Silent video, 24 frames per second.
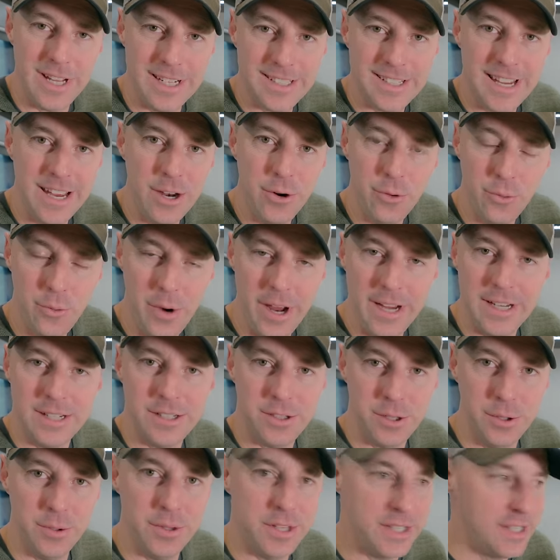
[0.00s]
let's get right
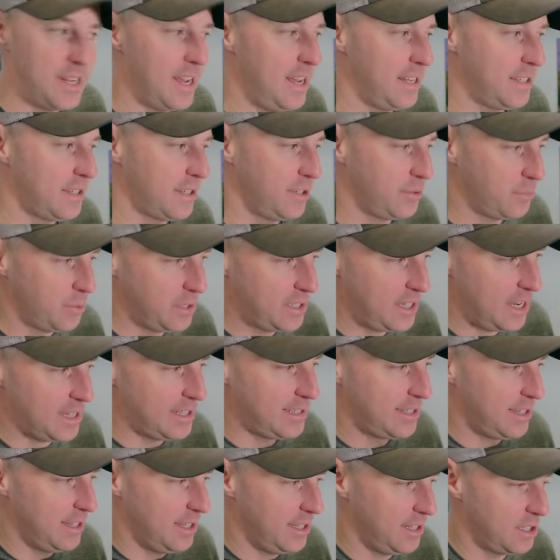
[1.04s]
to the test, because we
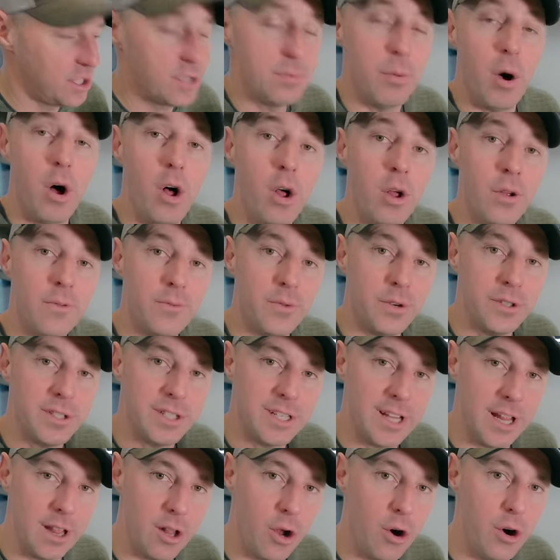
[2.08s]
test the small
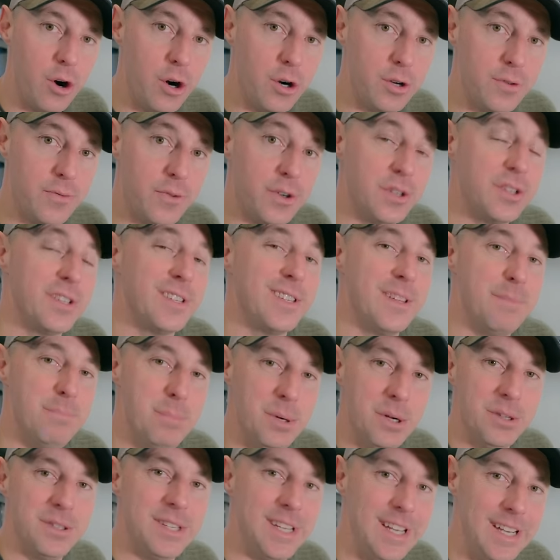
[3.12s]
versus the large versus the
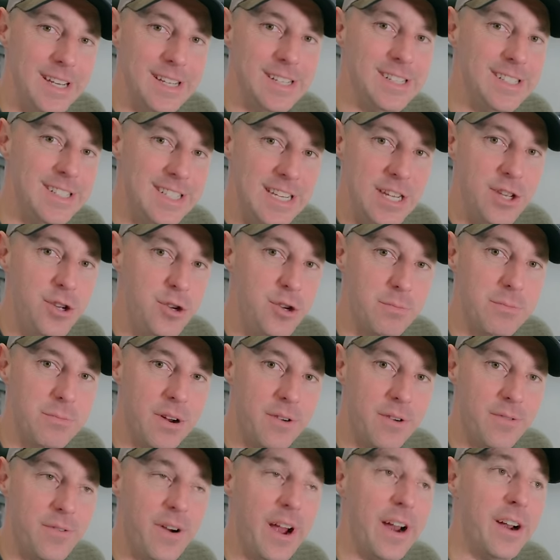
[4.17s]
built-in
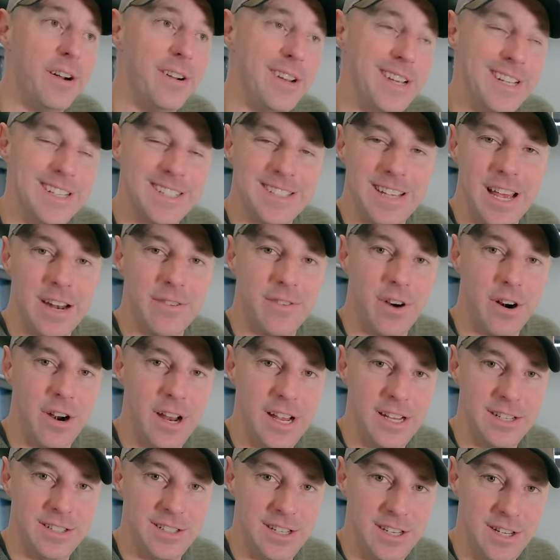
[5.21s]
dehumidifier inside of our
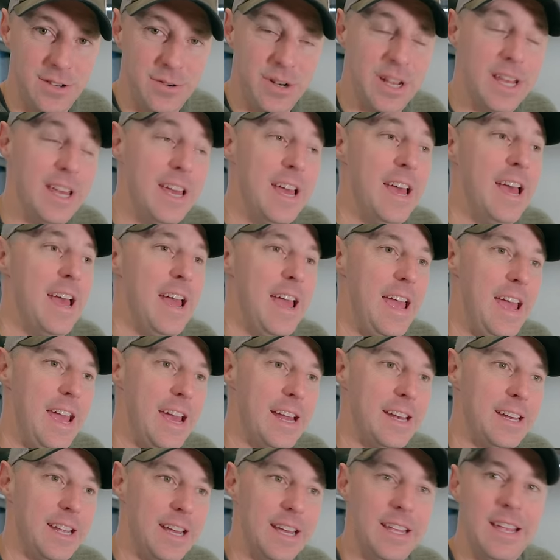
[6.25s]
AC unit
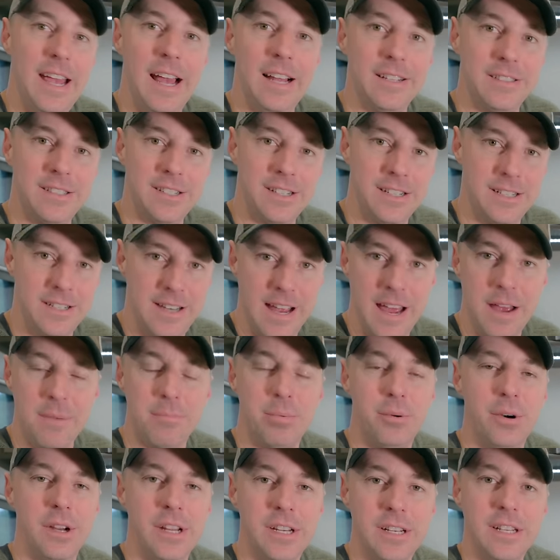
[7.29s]
and against
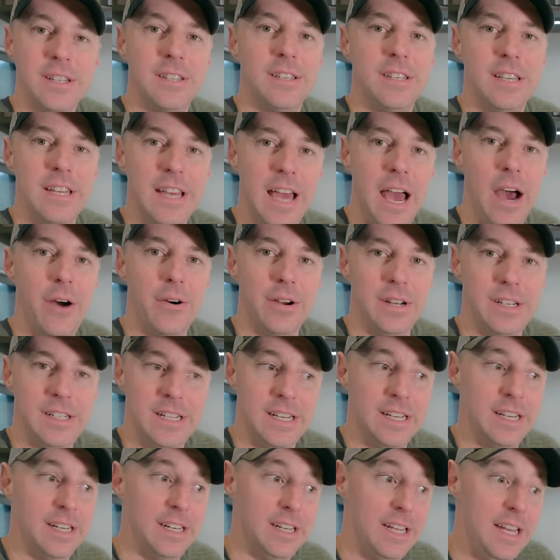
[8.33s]
Damp-Rid to see how it
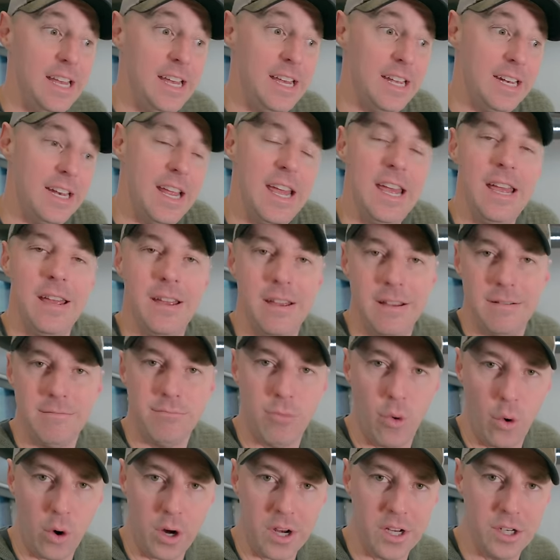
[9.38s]
did in a
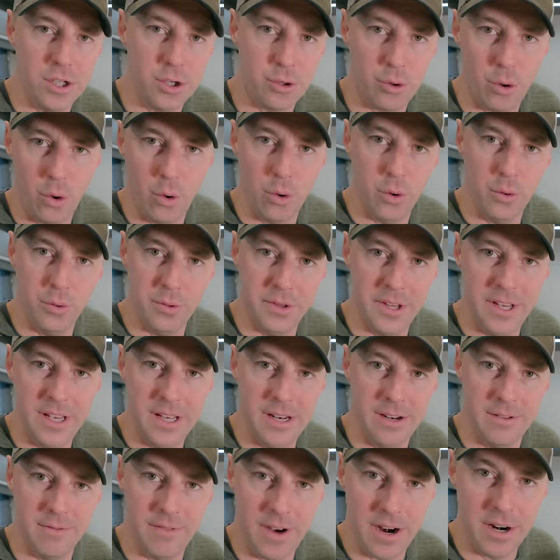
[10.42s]
more controlled
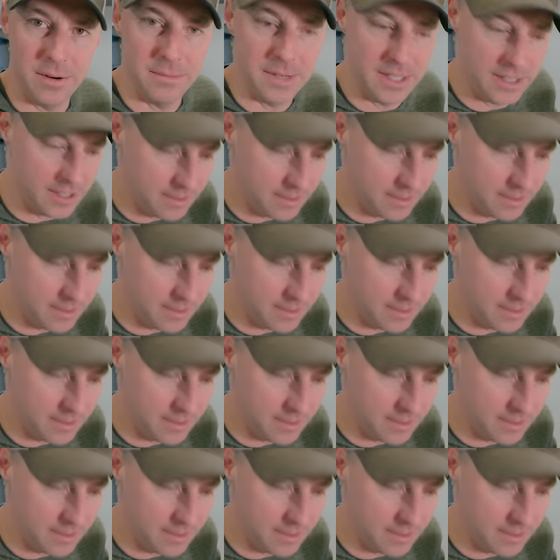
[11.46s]
environment.